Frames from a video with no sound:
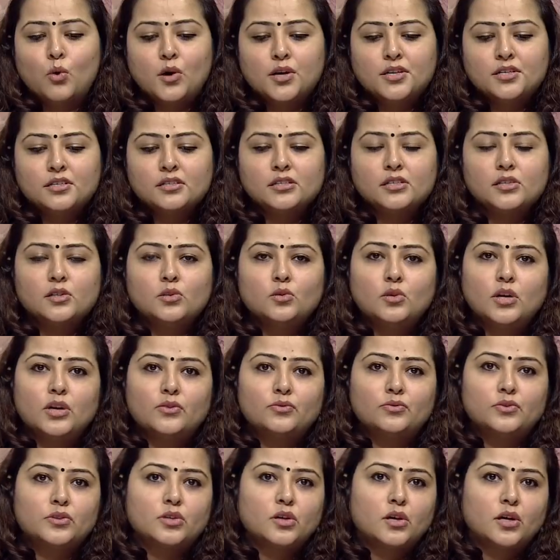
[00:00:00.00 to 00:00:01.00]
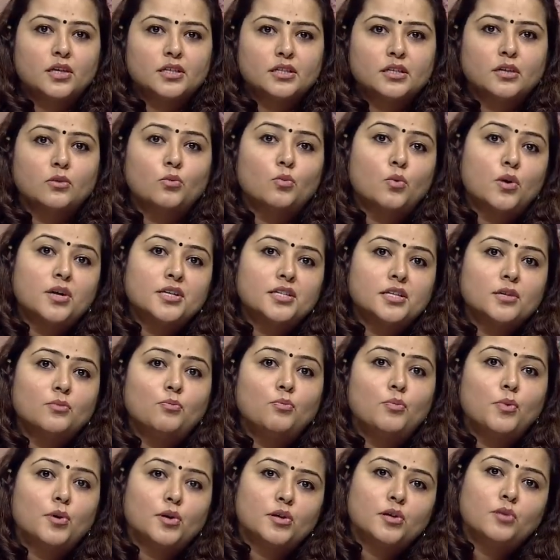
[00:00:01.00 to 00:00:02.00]
What you have thought, what
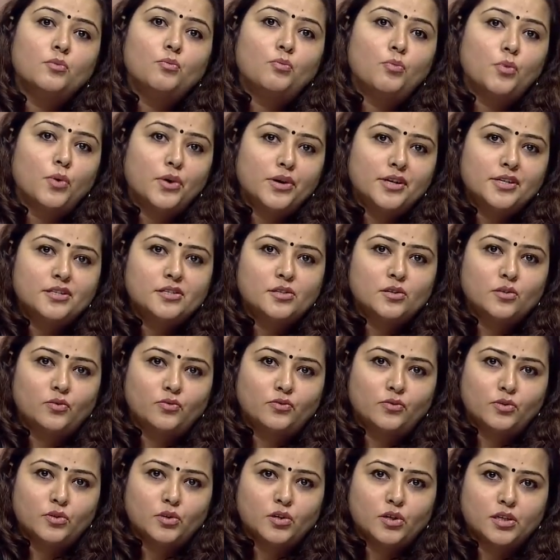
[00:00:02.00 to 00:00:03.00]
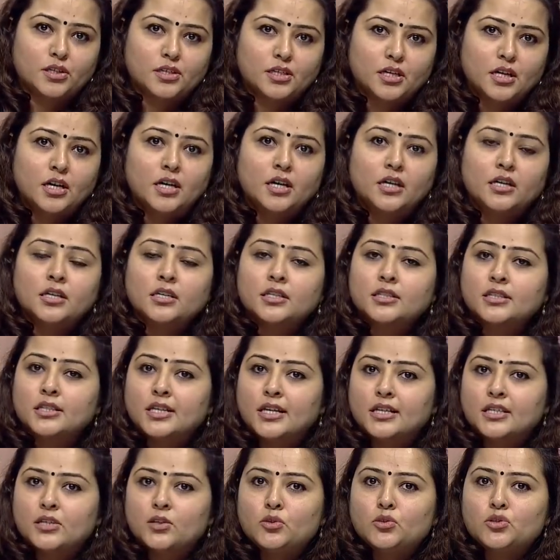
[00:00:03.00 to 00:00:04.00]
important points you've thought
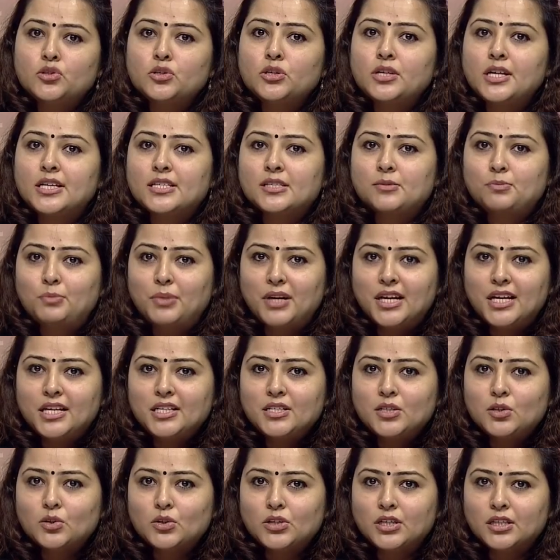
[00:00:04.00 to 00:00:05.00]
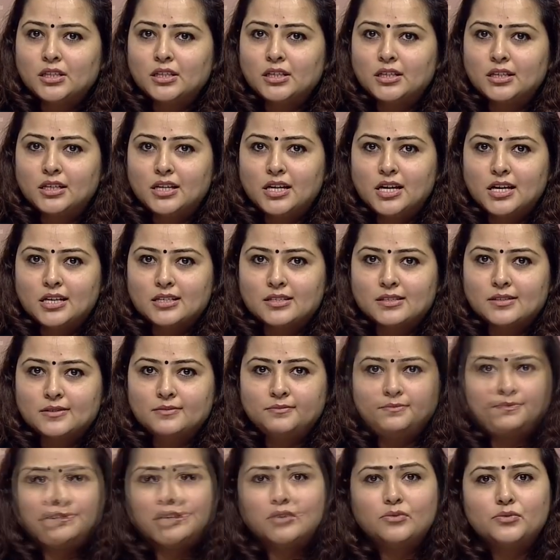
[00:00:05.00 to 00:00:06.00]
that you should explain during the
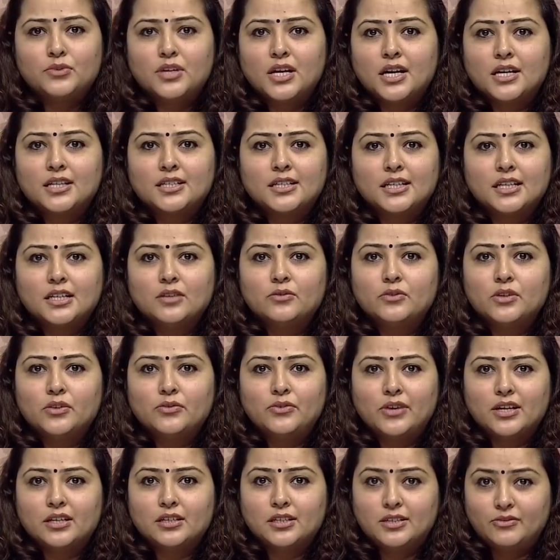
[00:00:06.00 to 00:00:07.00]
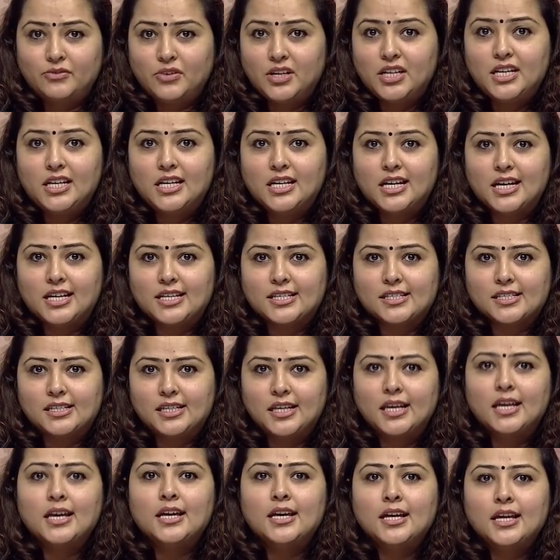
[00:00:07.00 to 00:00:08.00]
class, if they are delivered very
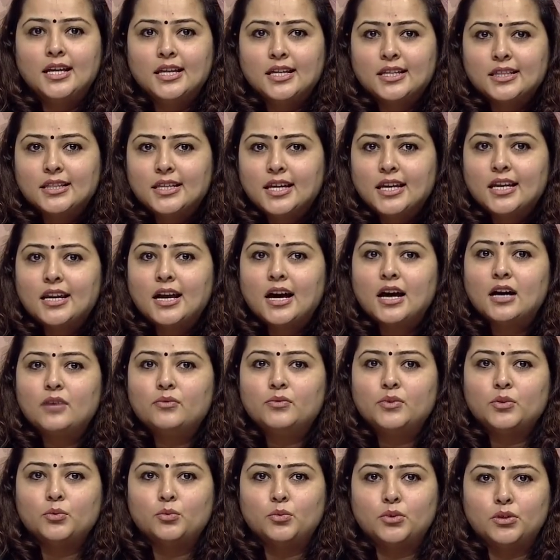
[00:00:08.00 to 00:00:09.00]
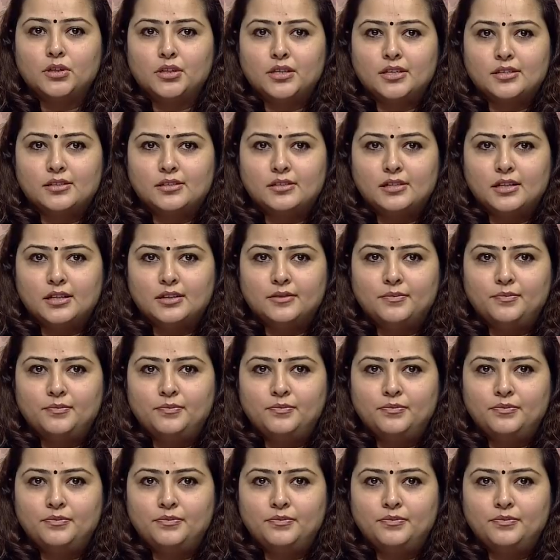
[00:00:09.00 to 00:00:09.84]
nicely, then half the work is done.